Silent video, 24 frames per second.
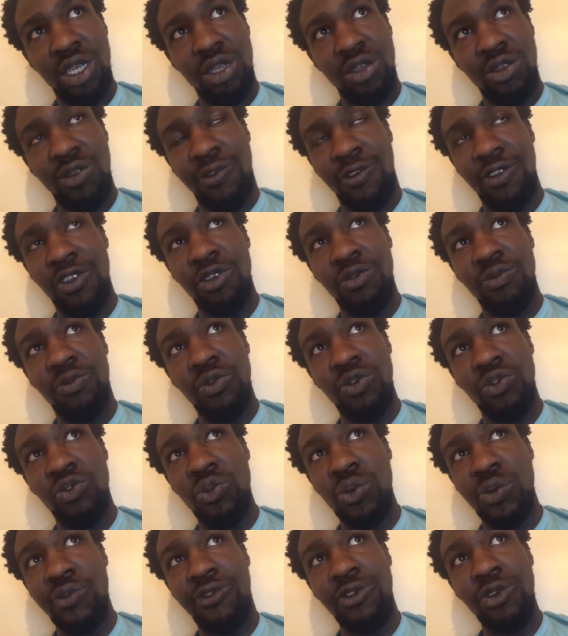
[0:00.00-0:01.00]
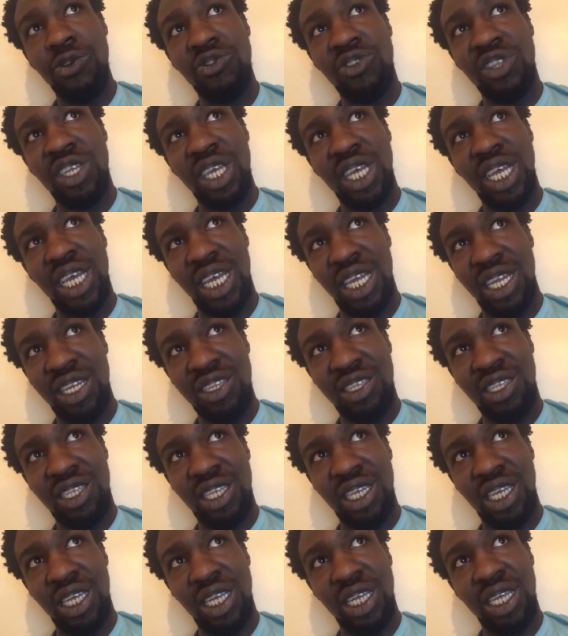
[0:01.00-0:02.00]
You think You, you refuse to end
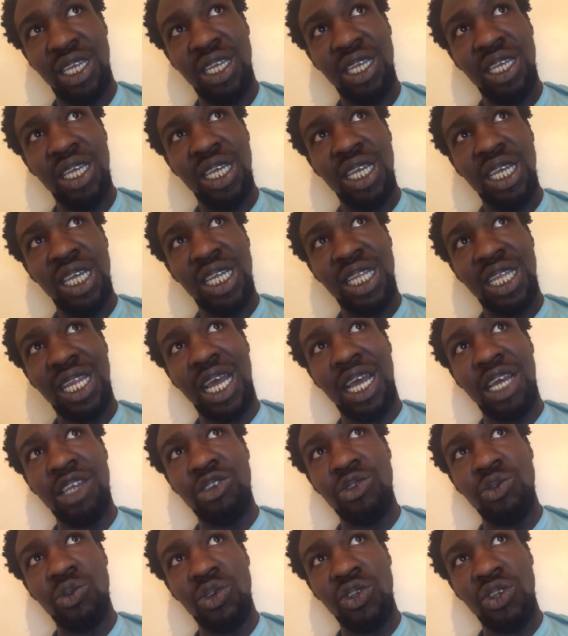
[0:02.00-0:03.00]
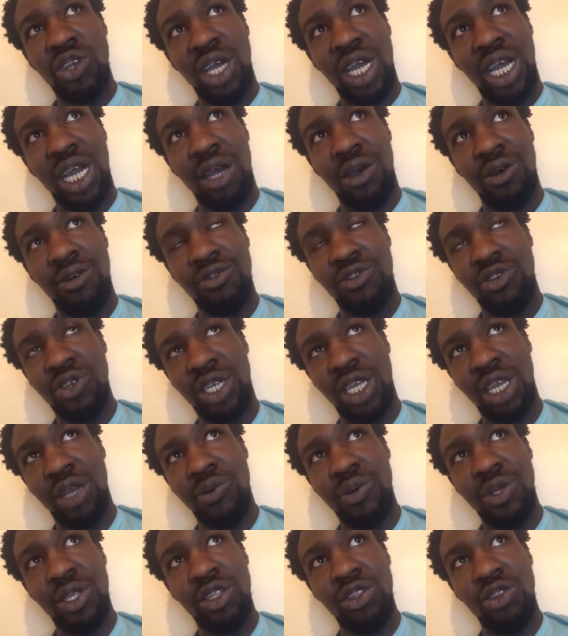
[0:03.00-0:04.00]
sin now you in your house. You
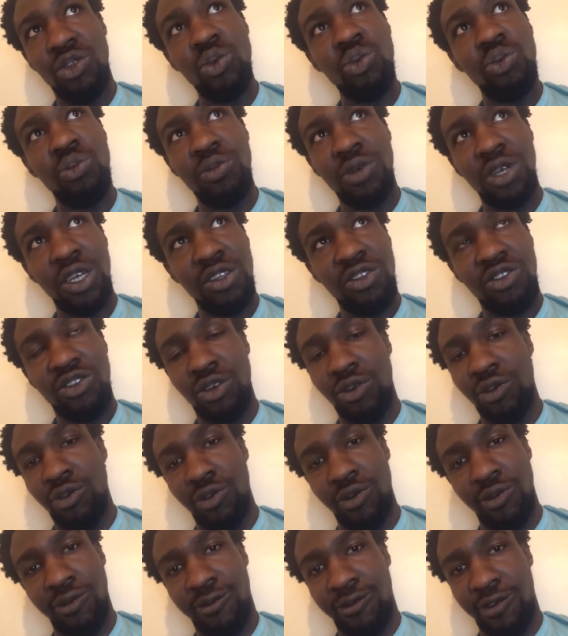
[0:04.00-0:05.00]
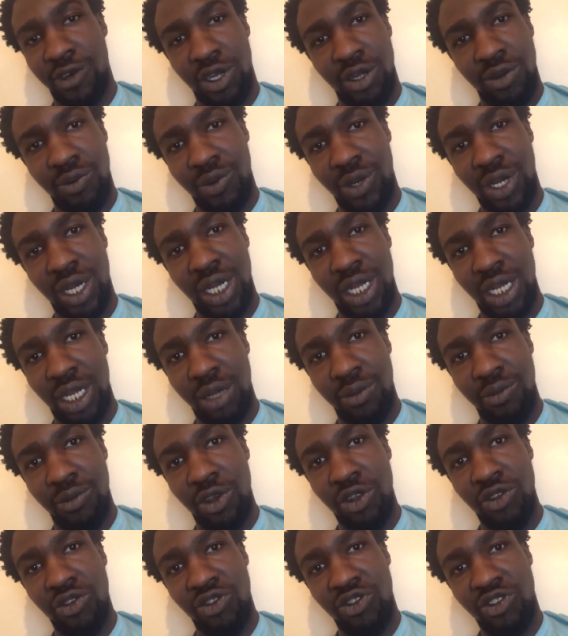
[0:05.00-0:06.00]
can't really do much or, or fuck around that
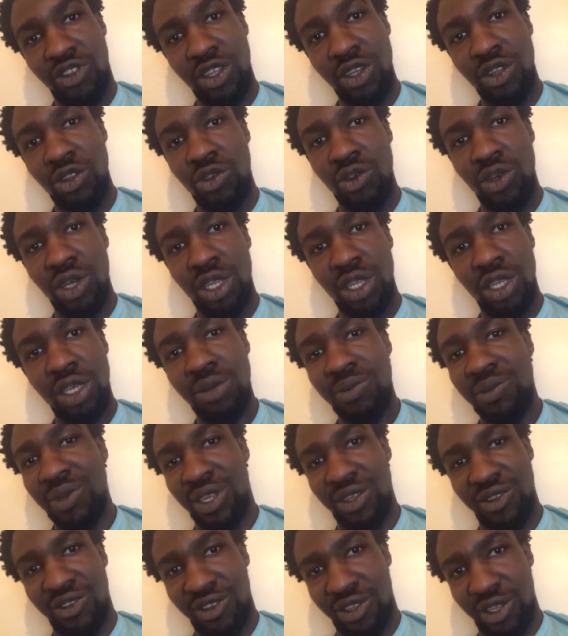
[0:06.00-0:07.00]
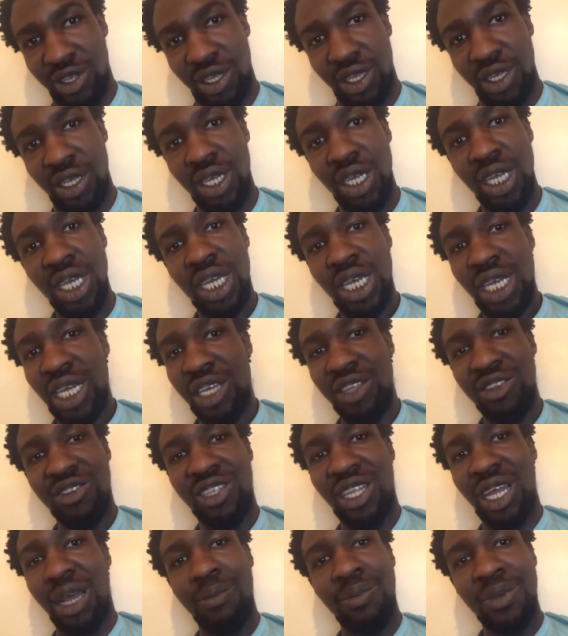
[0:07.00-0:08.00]
much. You still do a little bit of sin. It's
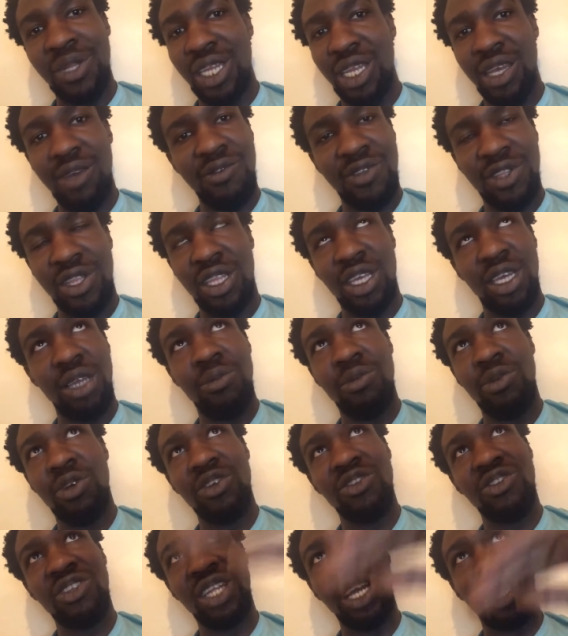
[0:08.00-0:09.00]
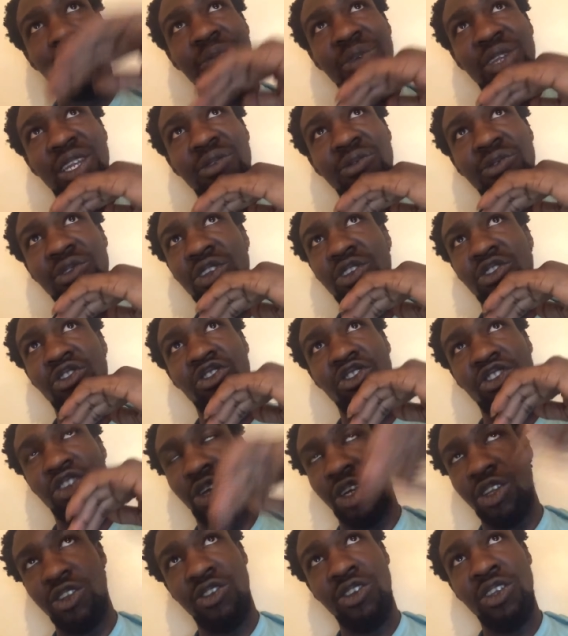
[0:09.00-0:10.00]
stopping everything, bro. It's stopping even the
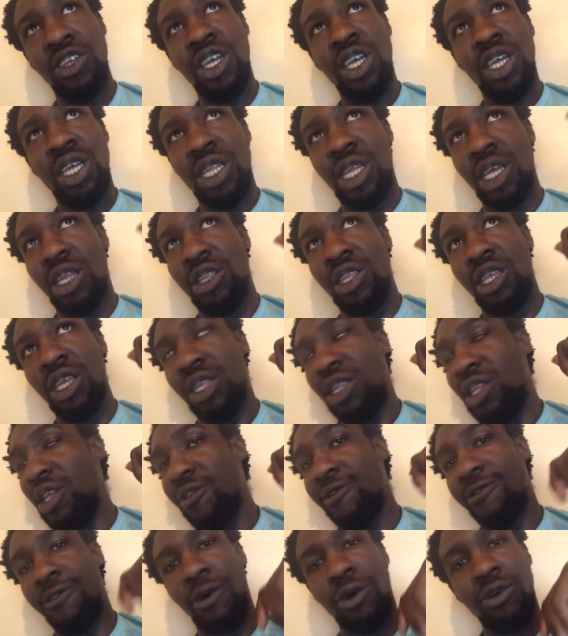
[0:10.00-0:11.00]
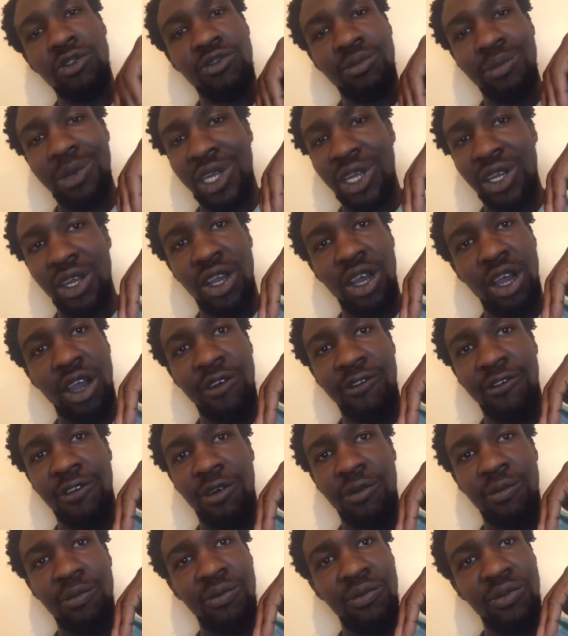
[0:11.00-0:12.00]
church that did this false man of God
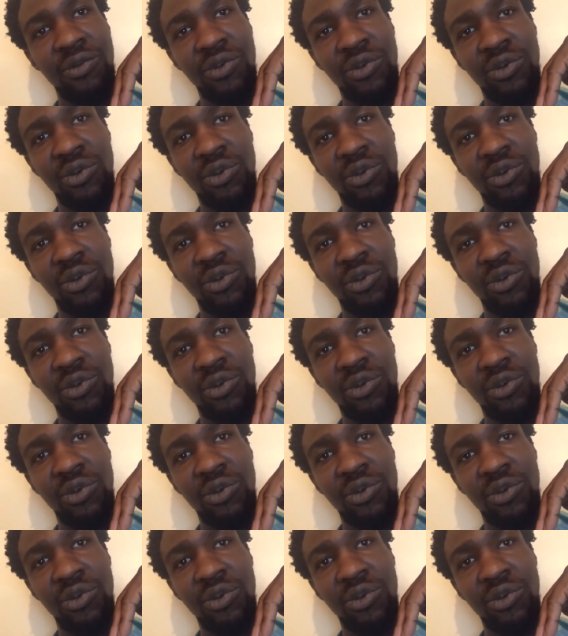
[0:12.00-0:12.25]
from